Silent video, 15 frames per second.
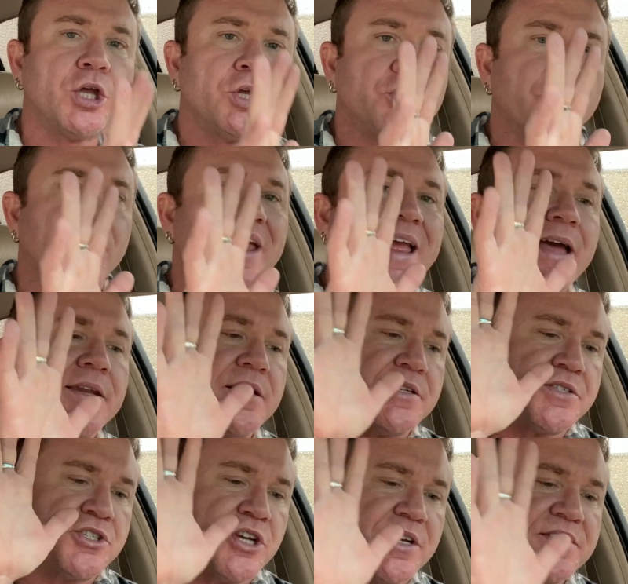Your hand is
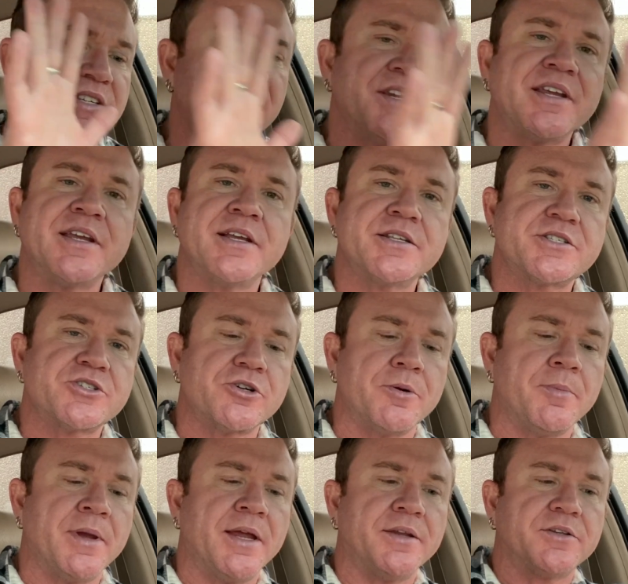just an
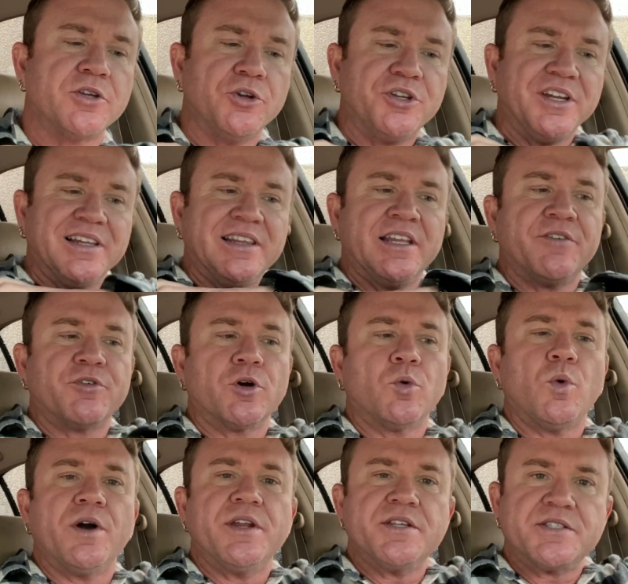instrument to deliver
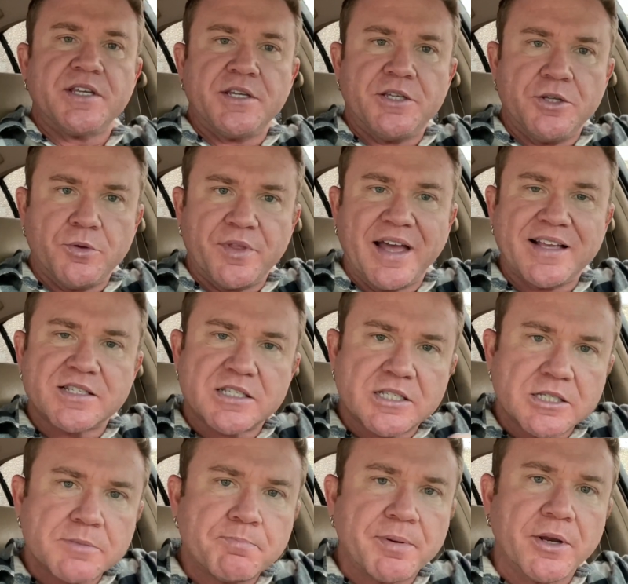what is in you, that
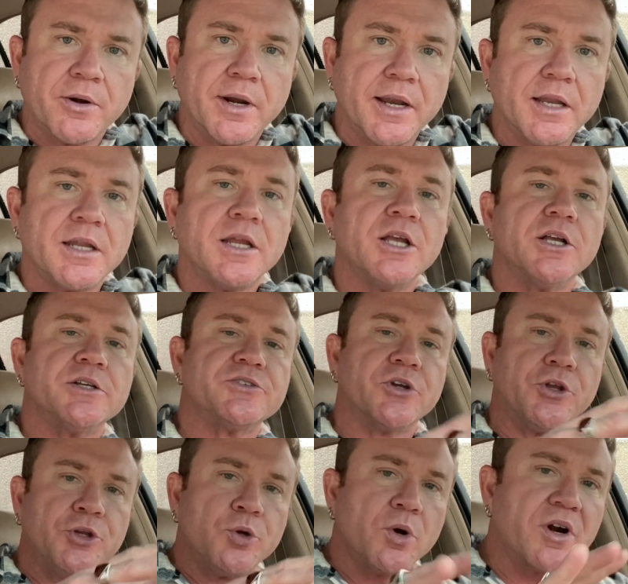spirit. So
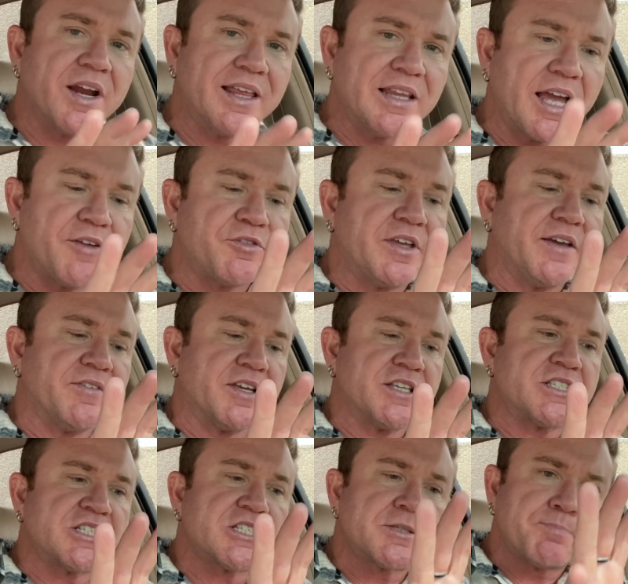you are a life-giving
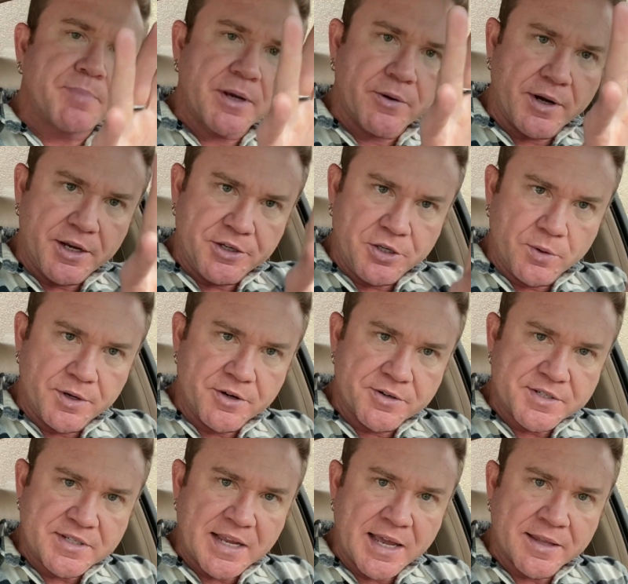spirit. Do you
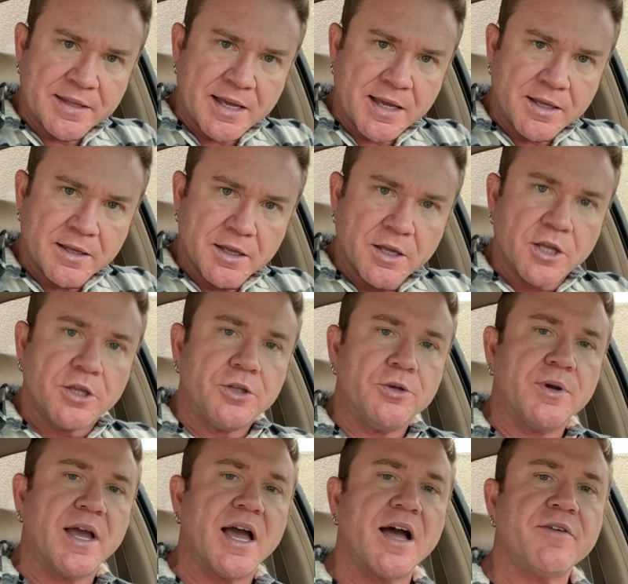understand that?
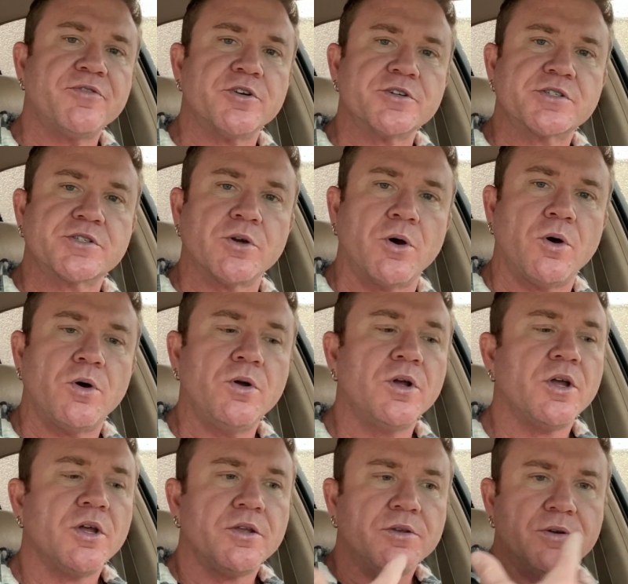You have your soul,
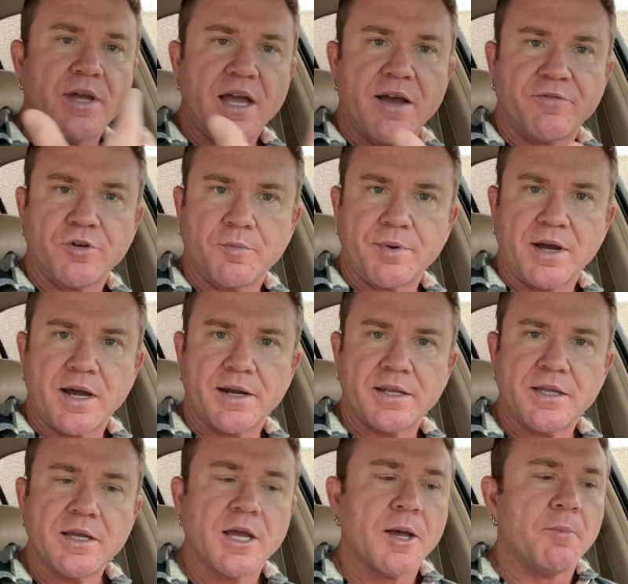you have your
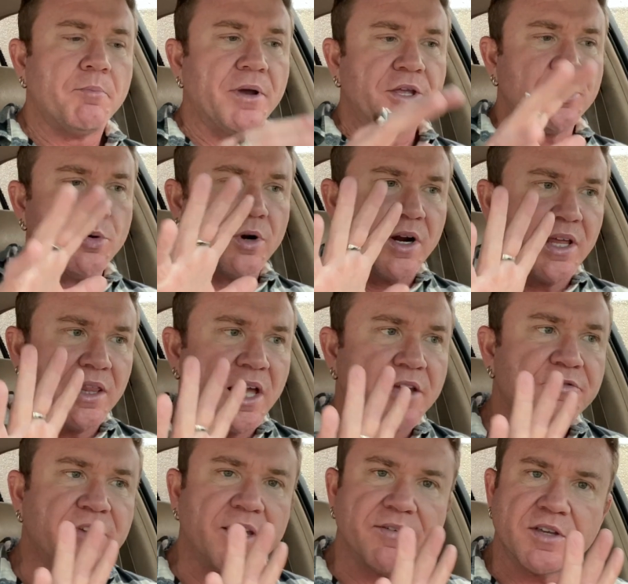body, but you are a
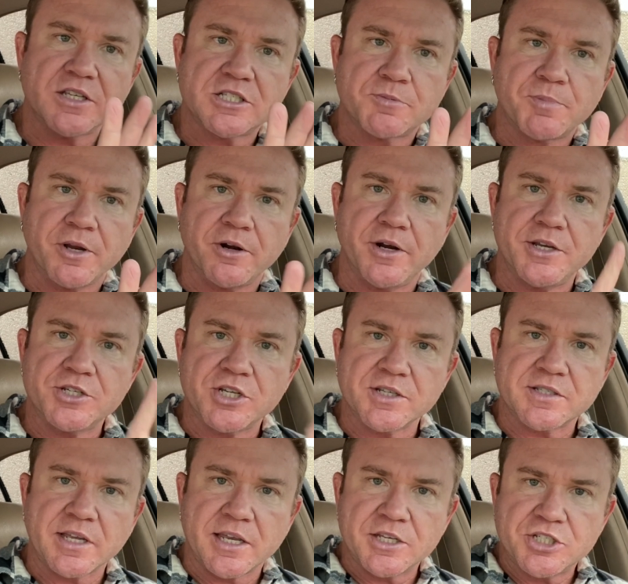life-giving spirit,
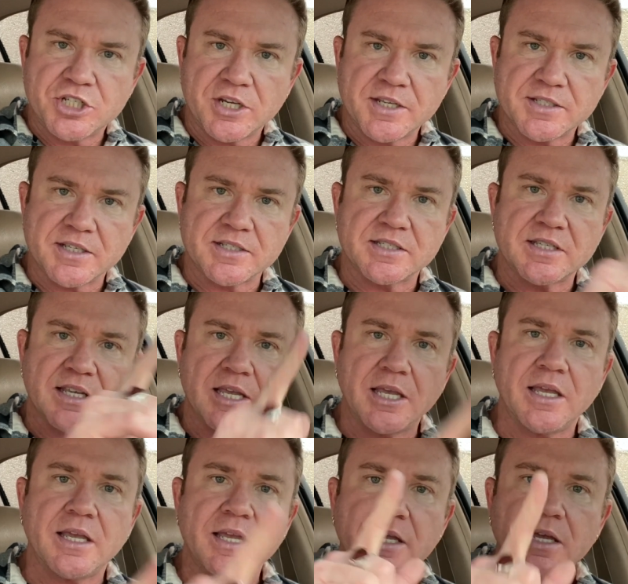just like Jesus.
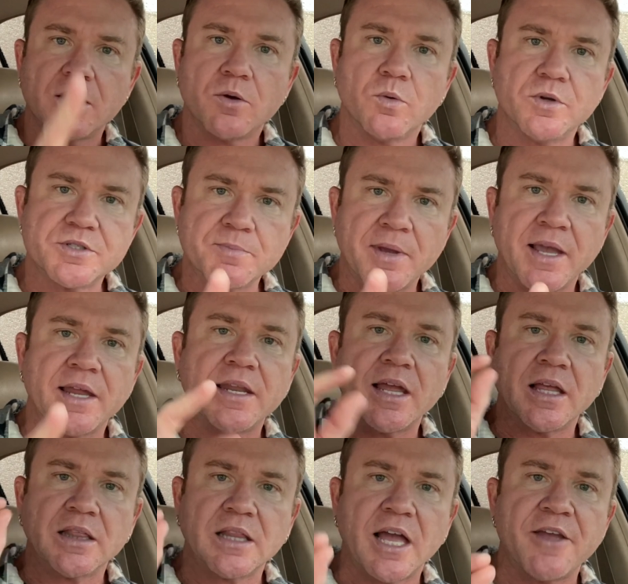He was made
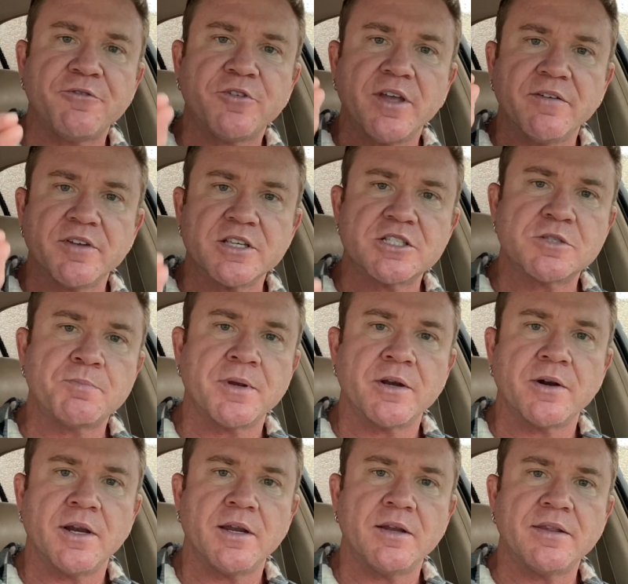a life-giving
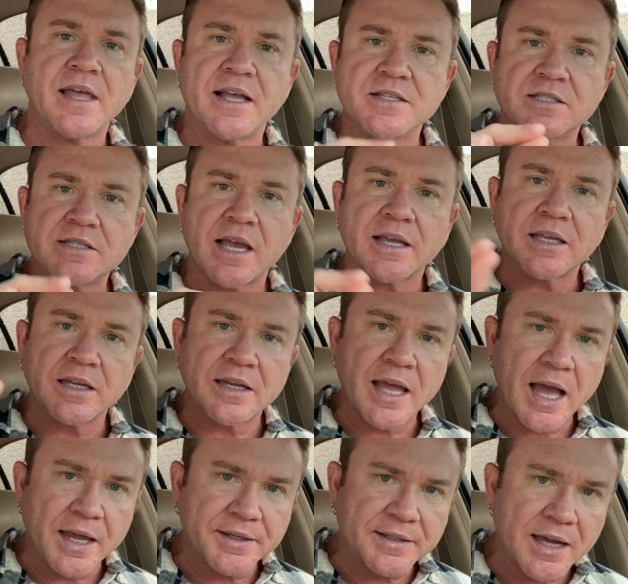spirit, that second
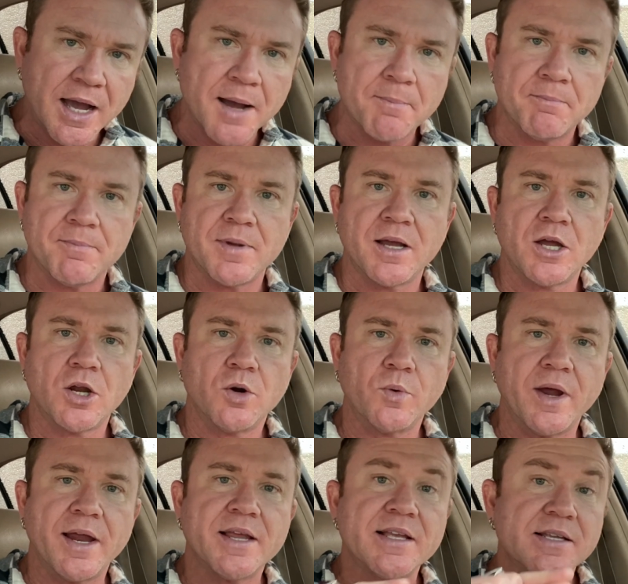Adam,
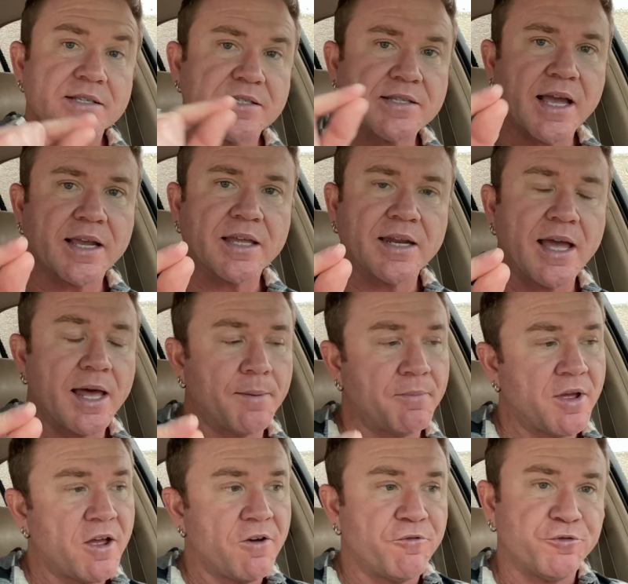right? Second Adam.
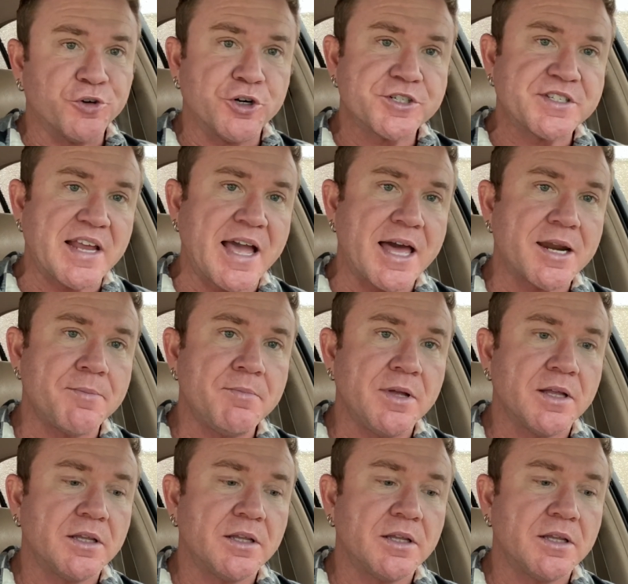First Adam